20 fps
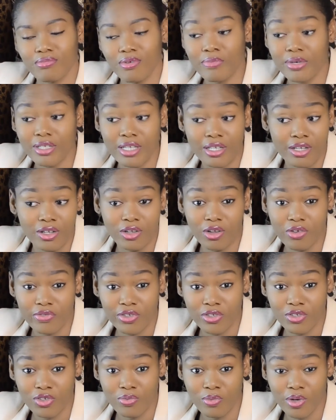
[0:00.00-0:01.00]
Remember that they love
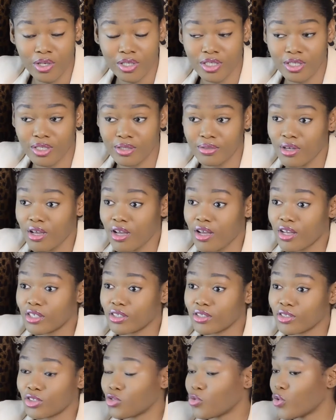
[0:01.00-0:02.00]
it so much.
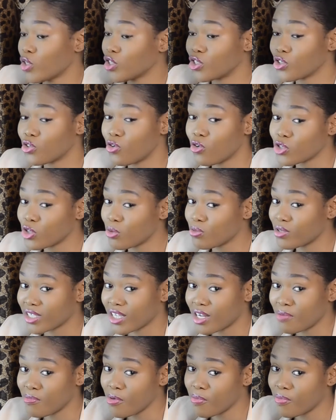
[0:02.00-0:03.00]
So when she goes home, she
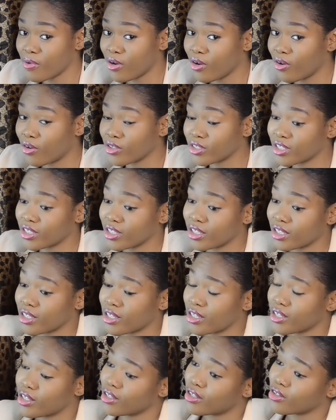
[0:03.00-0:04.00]
can remember all the
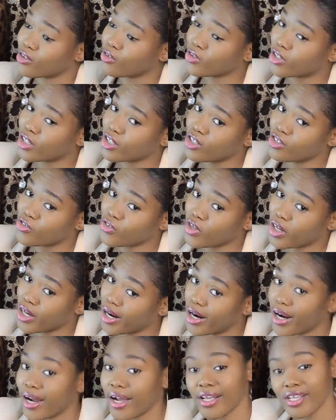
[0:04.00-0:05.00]
looking into her
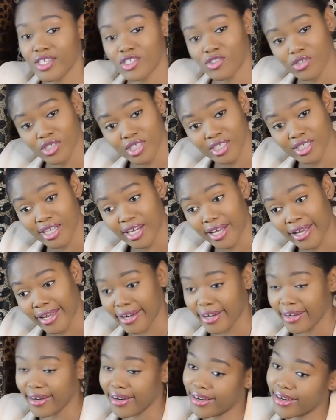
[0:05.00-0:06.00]
eyes, touching her
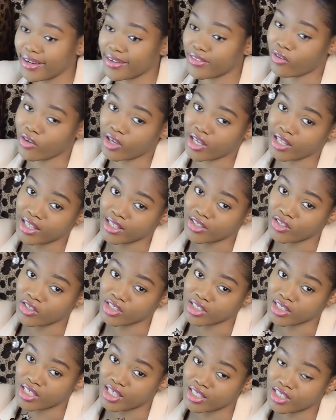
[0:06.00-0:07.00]
hair, touching,
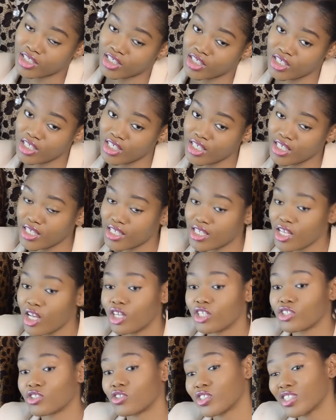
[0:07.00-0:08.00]
touching her cheeks,
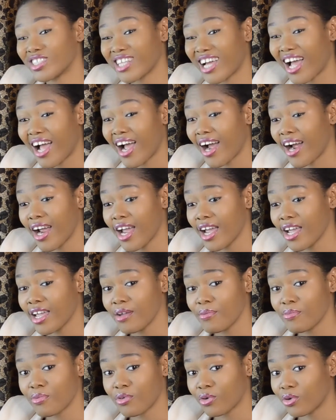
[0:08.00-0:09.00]
touching her
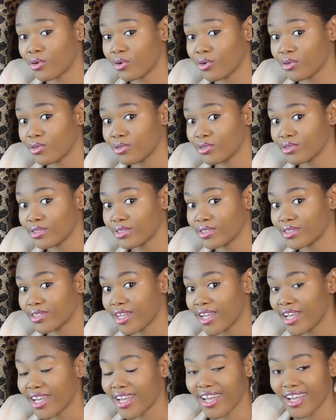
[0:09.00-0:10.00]
eyebrows,
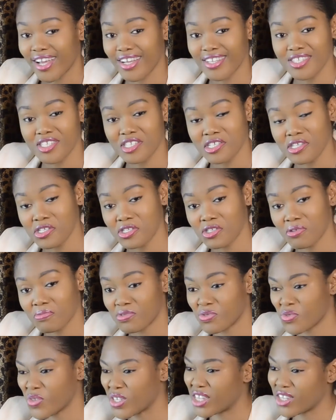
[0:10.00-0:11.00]
and saying
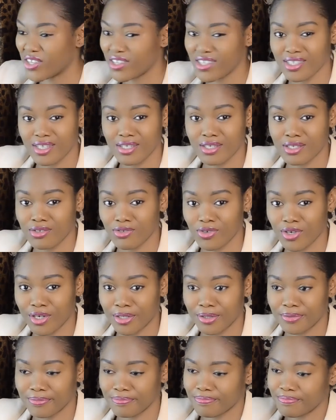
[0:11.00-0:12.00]
some sweet nonsense to
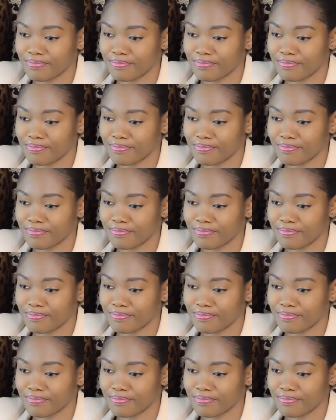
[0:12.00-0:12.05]
her.